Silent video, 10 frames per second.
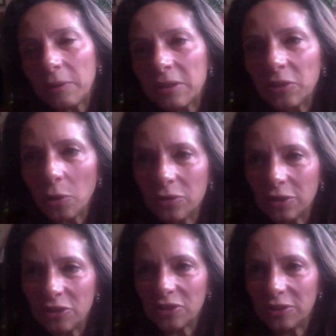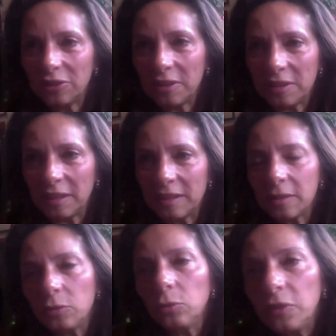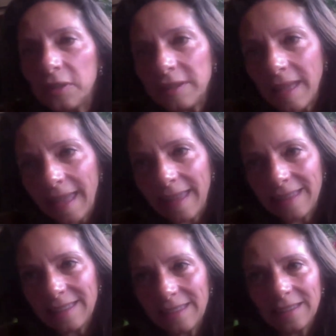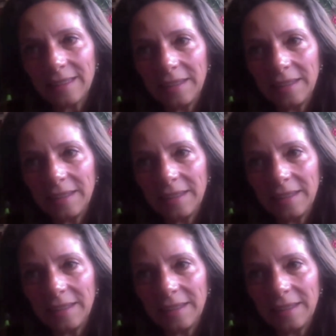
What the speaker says: So there is no such statistics to this day